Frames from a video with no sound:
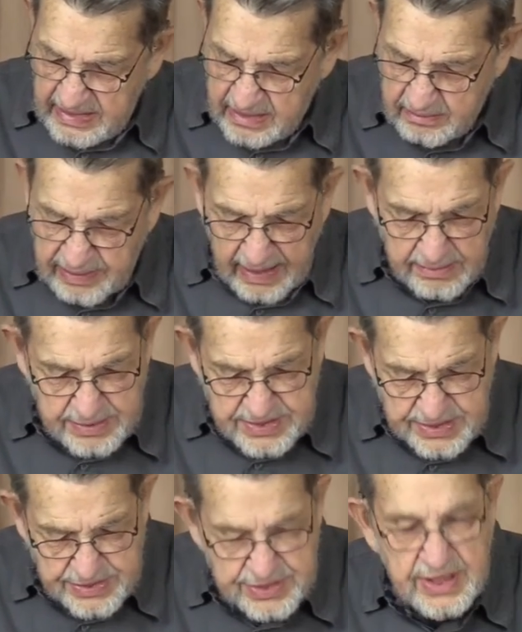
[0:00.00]
The Bible
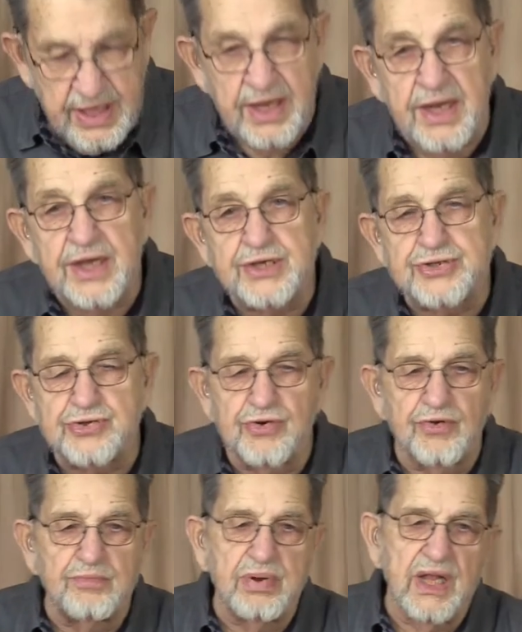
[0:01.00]
says she had an issue
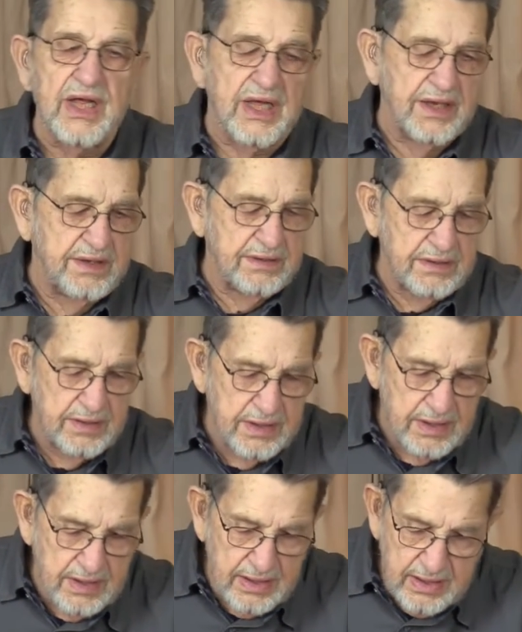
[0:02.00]
of blood,
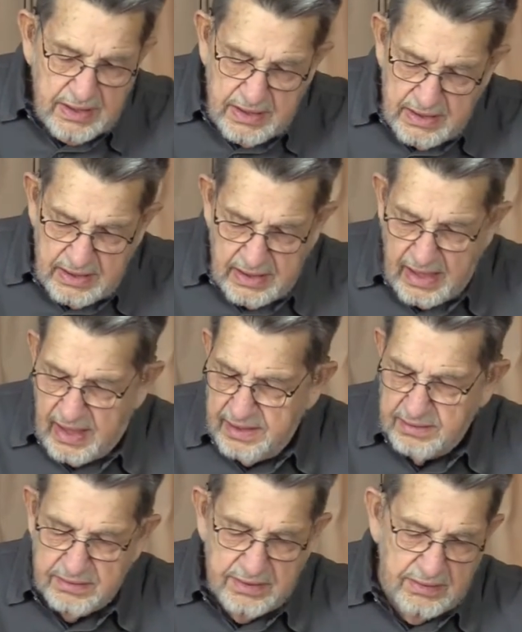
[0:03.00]
and I
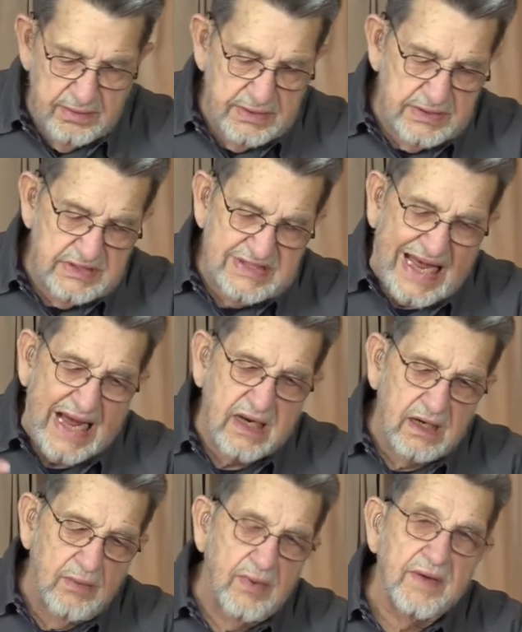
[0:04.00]
don't know
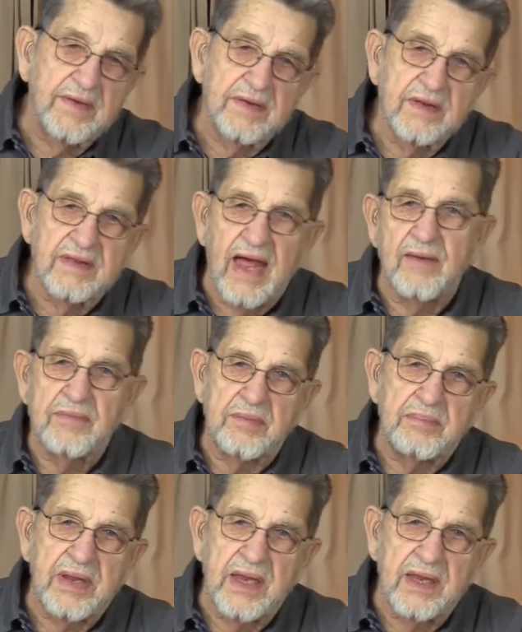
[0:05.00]
exactly what that would
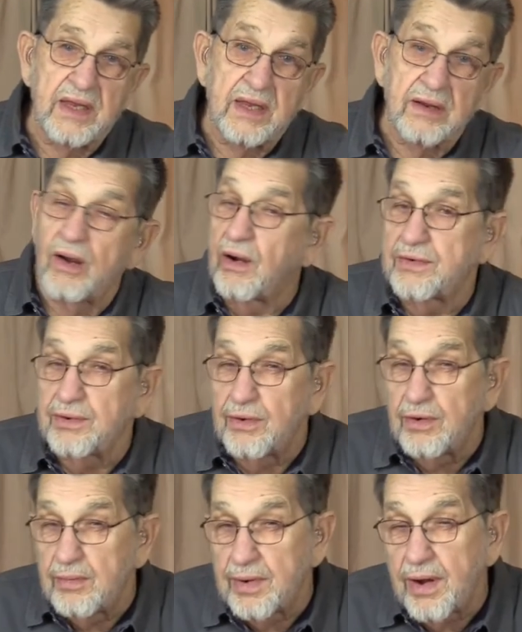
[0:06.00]
be in our
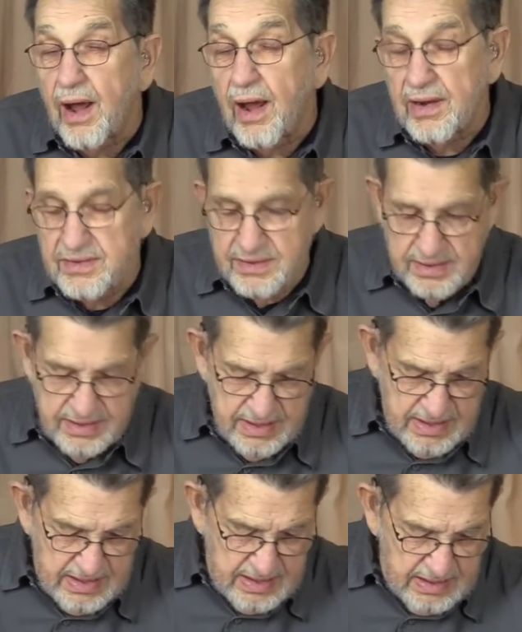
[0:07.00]
term or not.
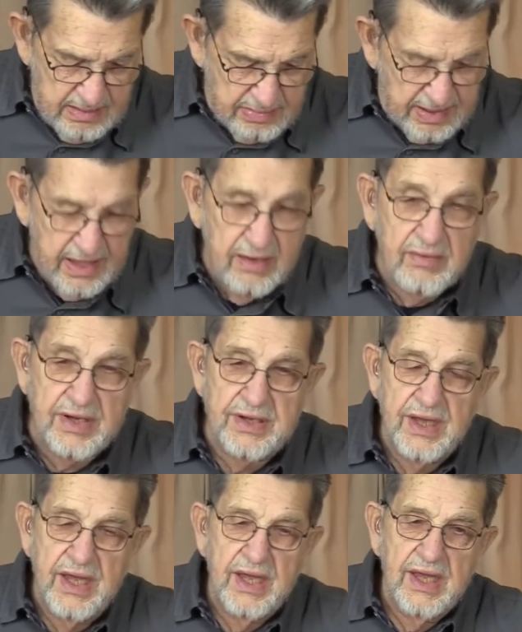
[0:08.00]
But anyway,
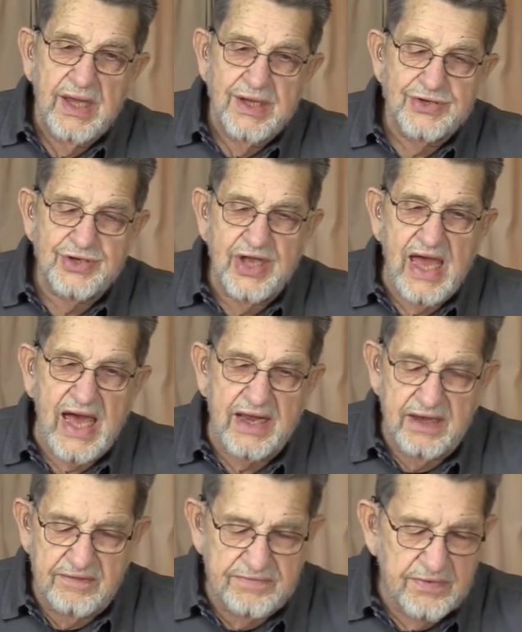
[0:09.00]
she had
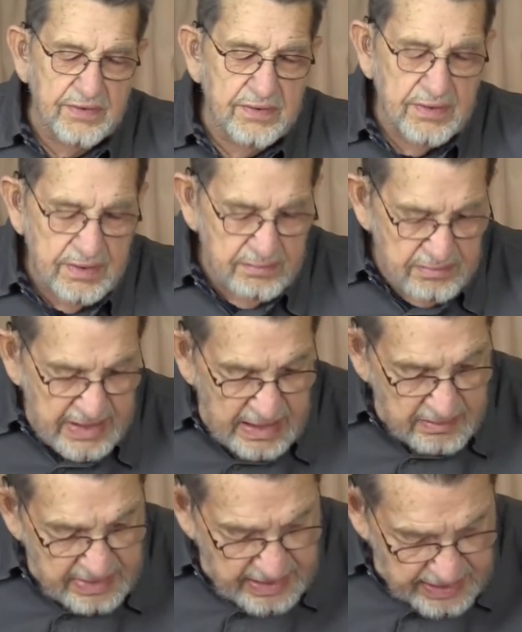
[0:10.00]
it for many,
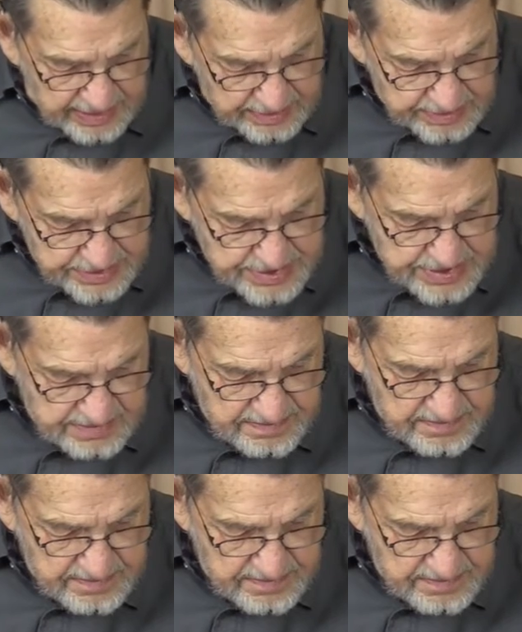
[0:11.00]
many years.